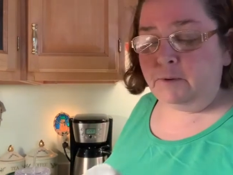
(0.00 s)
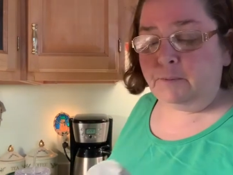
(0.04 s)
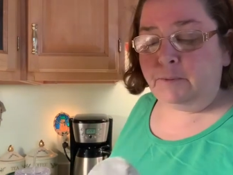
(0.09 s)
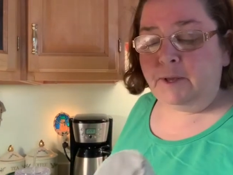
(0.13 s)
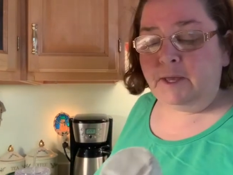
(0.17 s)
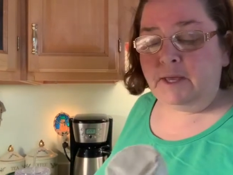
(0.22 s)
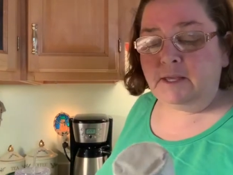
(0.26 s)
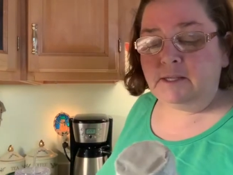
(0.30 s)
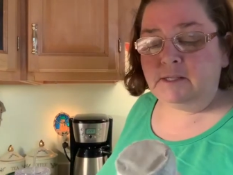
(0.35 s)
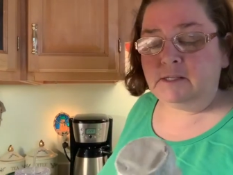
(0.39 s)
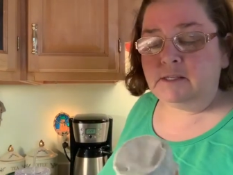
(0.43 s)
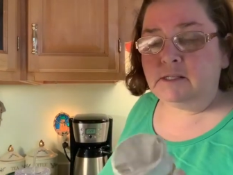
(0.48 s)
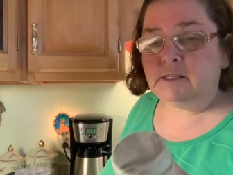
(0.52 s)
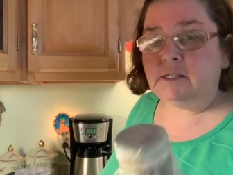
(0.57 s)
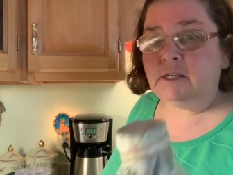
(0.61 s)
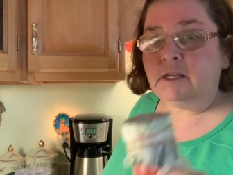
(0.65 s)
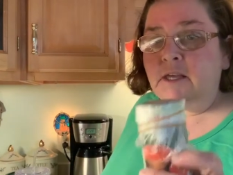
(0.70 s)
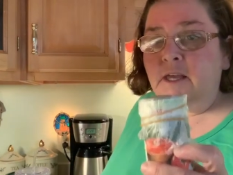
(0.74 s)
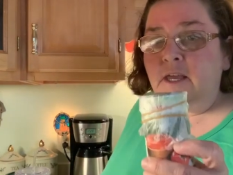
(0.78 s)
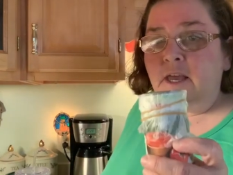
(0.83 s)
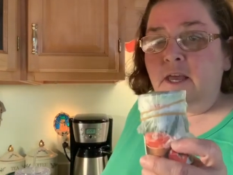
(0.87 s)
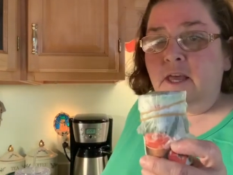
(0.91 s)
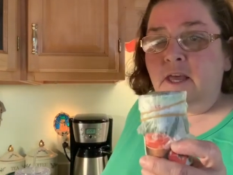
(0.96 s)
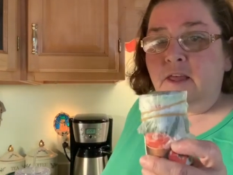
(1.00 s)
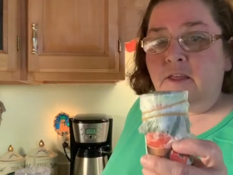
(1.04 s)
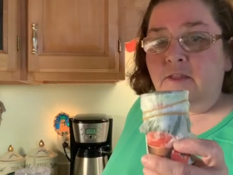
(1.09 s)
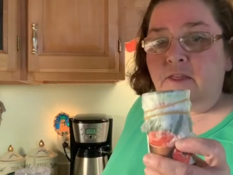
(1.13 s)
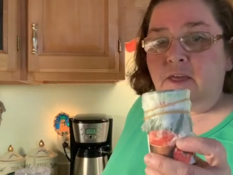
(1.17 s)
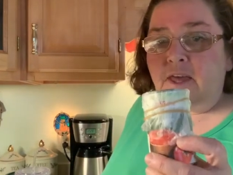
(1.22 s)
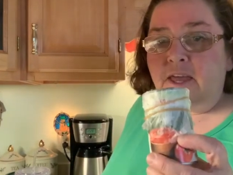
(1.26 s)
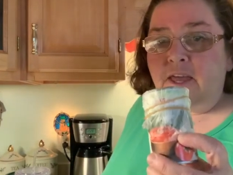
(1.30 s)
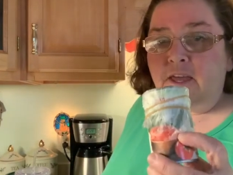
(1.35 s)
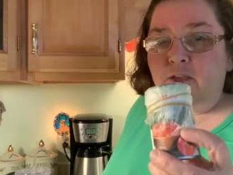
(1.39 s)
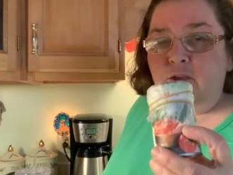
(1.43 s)
paste
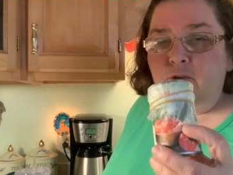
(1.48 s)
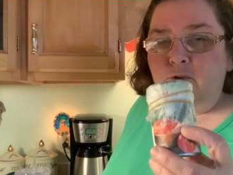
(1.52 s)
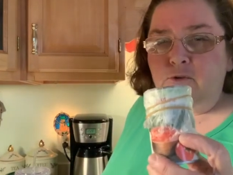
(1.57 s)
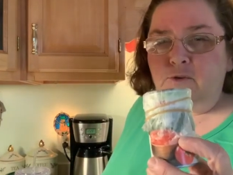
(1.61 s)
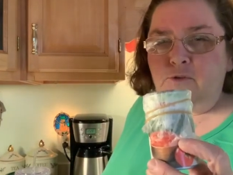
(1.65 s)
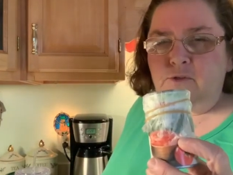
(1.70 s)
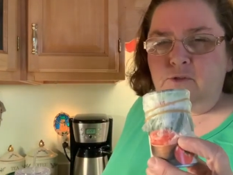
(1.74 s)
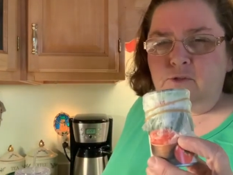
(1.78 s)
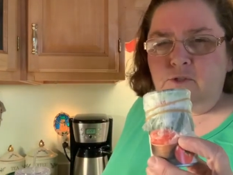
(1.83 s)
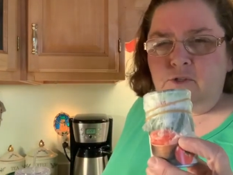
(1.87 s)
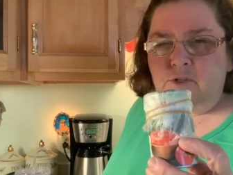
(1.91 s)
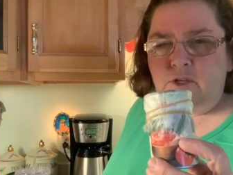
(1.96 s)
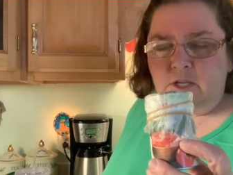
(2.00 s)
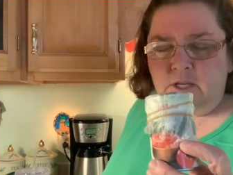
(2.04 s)
that I used